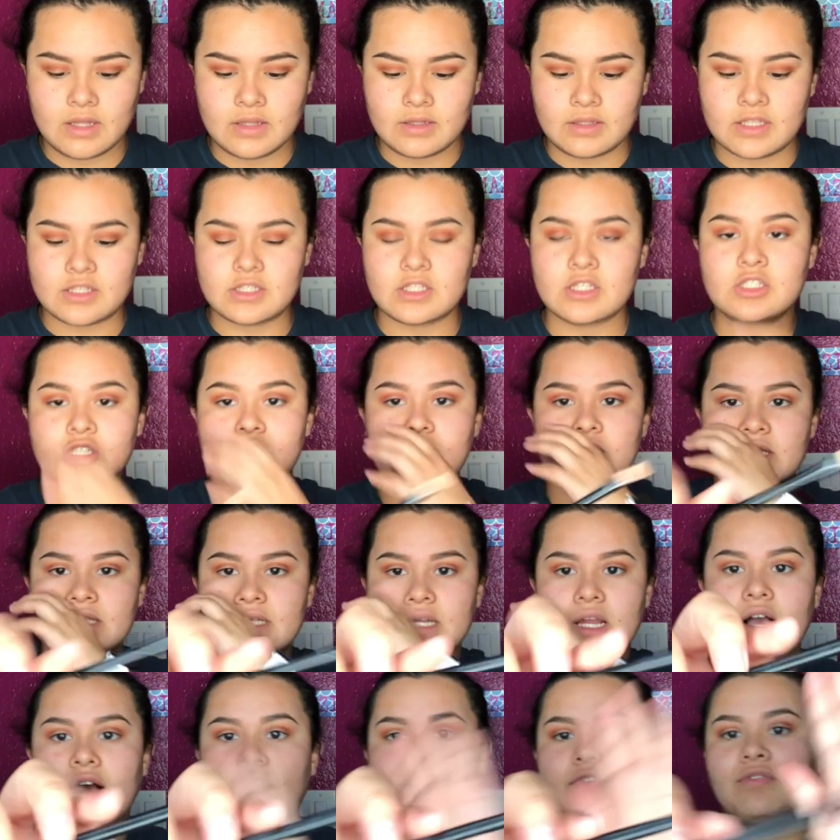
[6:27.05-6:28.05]
This is
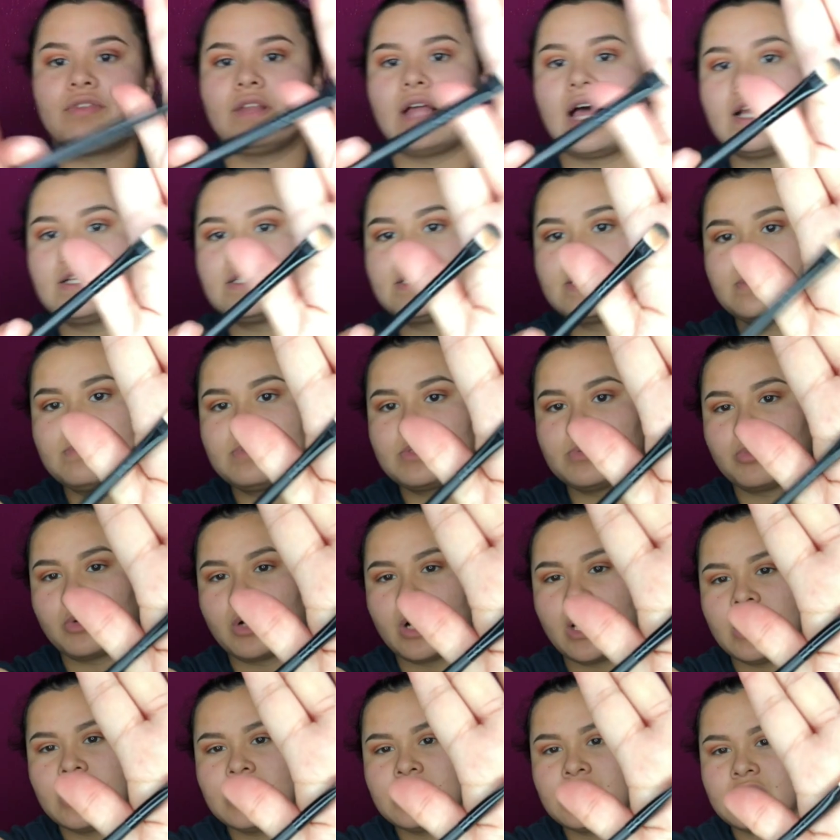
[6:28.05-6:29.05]
just a flat tipped
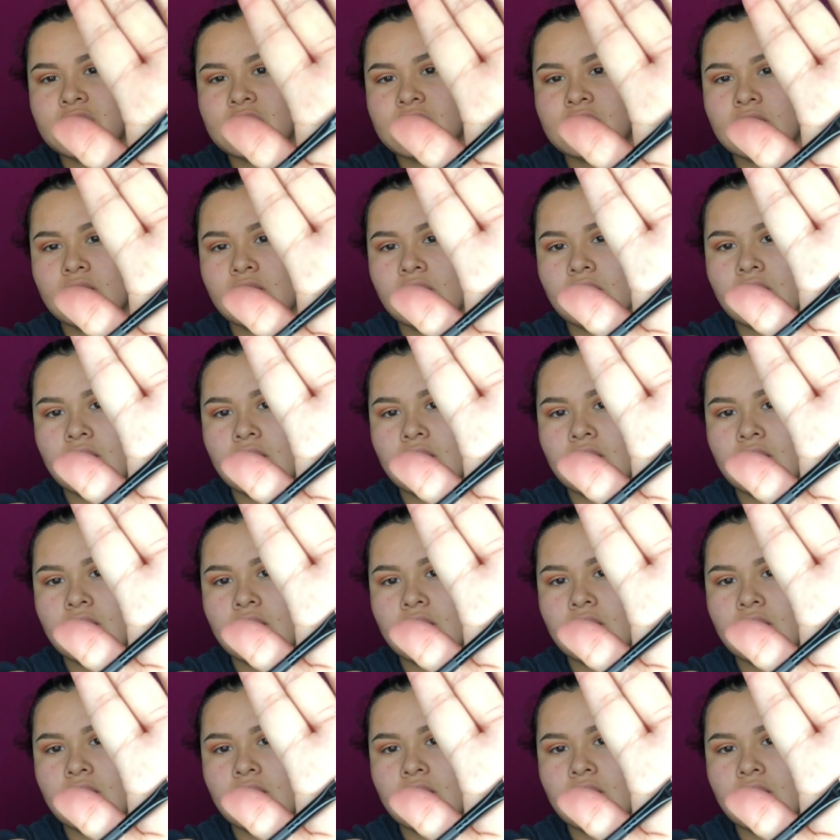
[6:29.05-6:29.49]
brush